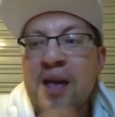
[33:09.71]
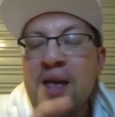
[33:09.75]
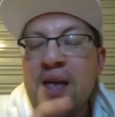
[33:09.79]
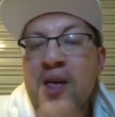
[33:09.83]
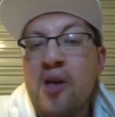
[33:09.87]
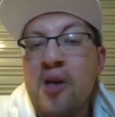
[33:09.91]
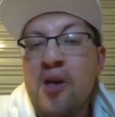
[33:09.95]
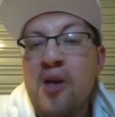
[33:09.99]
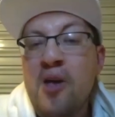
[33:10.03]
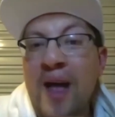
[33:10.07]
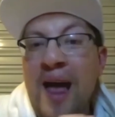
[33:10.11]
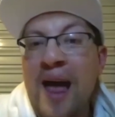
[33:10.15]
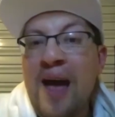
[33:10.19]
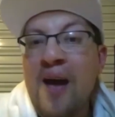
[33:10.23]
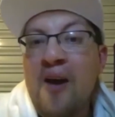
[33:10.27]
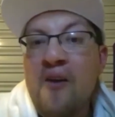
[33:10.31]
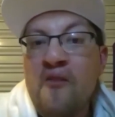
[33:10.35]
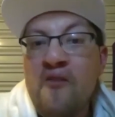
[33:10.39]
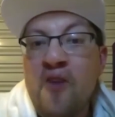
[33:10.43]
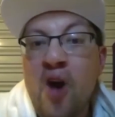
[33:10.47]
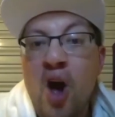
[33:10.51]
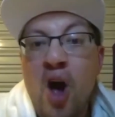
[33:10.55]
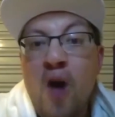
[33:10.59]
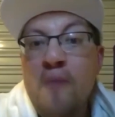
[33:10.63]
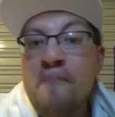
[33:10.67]
he'll
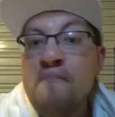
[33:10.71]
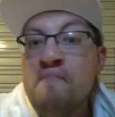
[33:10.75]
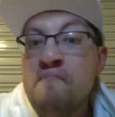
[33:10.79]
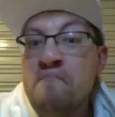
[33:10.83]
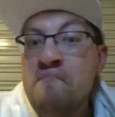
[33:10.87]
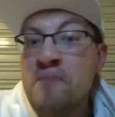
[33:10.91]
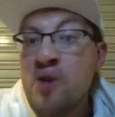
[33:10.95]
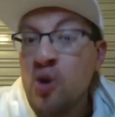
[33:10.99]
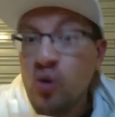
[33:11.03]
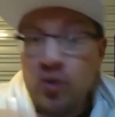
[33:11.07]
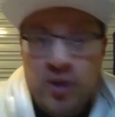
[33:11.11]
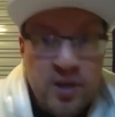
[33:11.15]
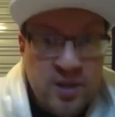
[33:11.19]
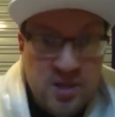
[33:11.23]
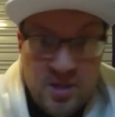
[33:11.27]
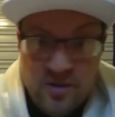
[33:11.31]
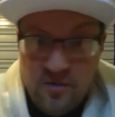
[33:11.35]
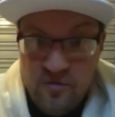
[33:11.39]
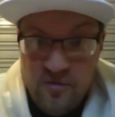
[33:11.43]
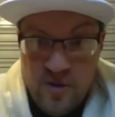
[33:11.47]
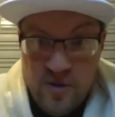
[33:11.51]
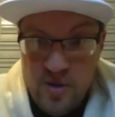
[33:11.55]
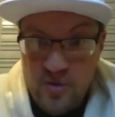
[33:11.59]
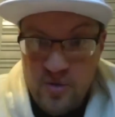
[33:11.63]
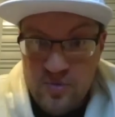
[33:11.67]
have millions of
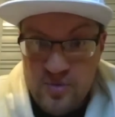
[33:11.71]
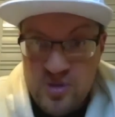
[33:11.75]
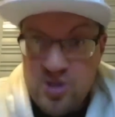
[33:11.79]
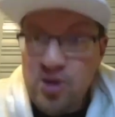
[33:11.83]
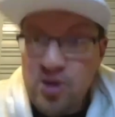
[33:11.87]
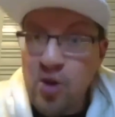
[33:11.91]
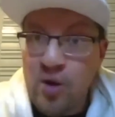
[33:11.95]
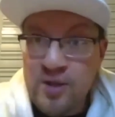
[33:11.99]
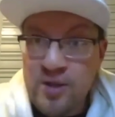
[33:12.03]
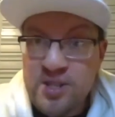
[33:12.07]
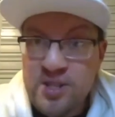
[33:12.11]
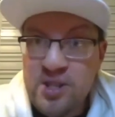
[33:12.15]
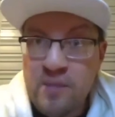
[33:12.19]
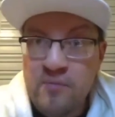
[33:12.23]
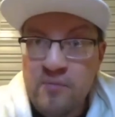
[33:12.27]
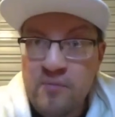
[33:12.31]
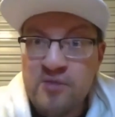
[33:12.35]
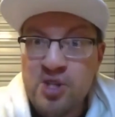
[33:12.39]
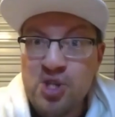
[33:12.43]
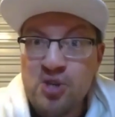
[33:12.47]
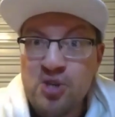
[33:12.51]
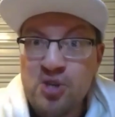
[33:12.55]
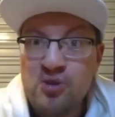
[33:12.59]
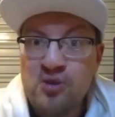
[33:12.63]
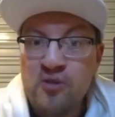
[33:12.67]
views on some of
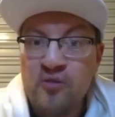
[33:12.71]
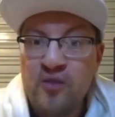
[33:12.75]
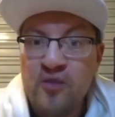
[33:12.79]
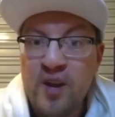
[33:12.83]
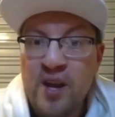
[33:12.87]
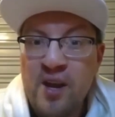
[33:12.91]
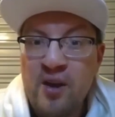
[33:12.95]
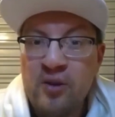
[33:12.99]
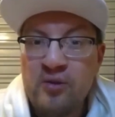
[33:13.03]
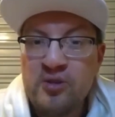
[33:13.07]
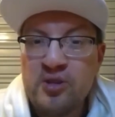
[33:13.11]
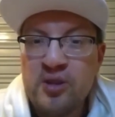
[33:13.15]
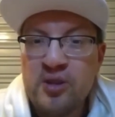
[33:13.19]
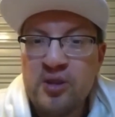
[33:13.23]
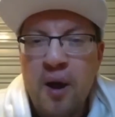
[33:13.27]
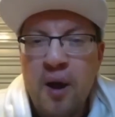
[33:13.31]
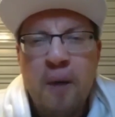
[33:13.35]
his YouTube videos,